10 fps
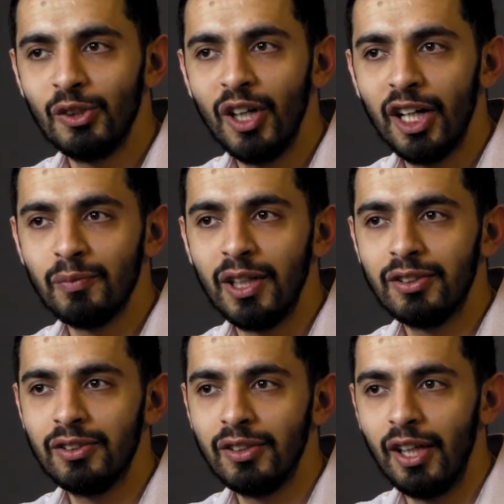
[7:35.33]
as
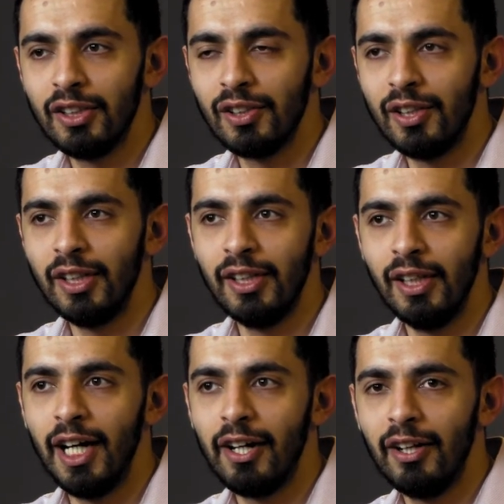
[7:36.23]
much as I
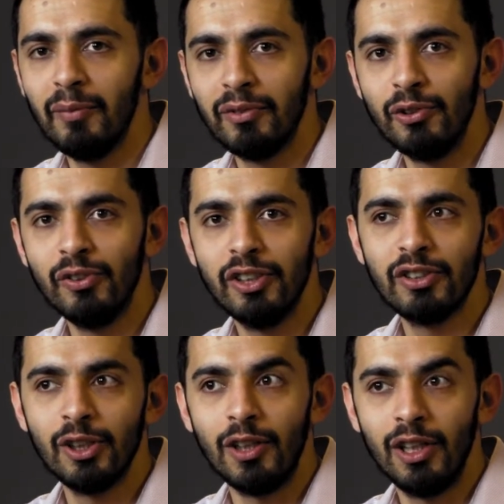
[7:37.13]
hated him a few years
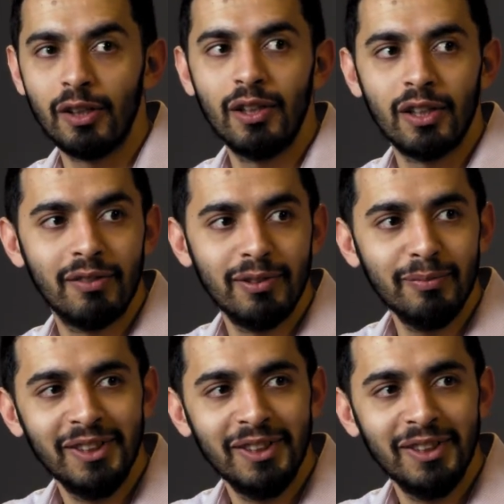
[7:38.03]
ago, I quite love him.